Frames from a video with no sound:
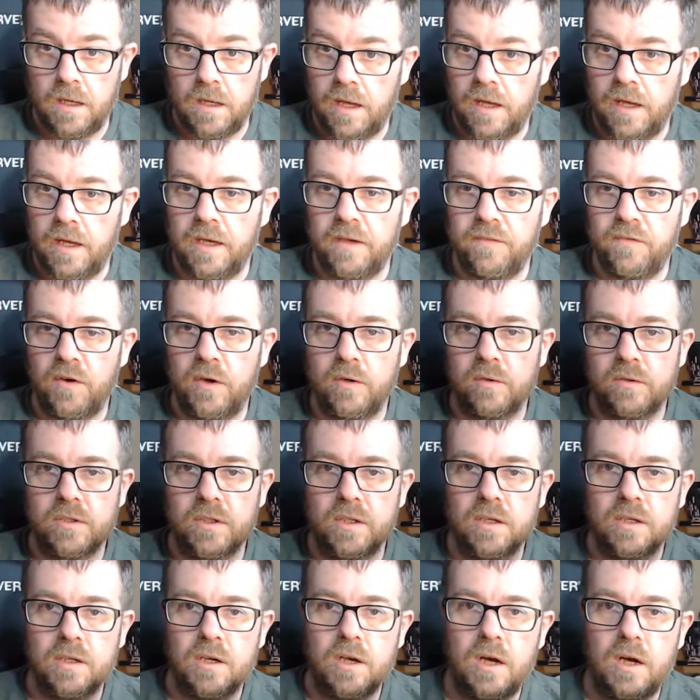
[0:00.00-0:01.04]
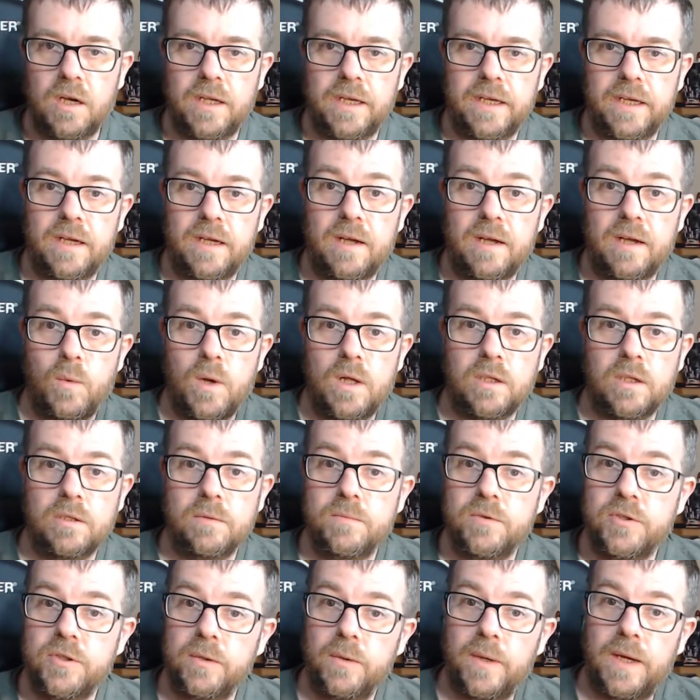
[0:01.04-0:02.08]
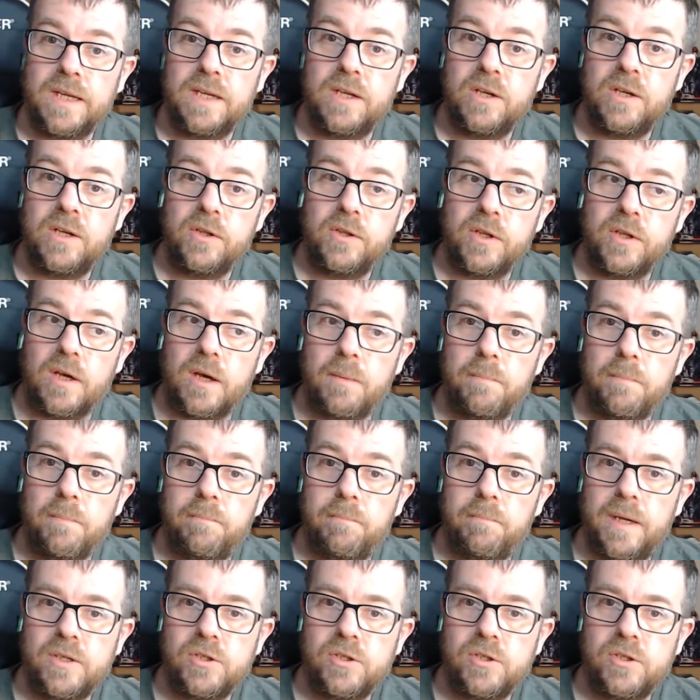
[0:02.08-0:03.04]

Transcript: Hey folks, Carl here and welcome to another bench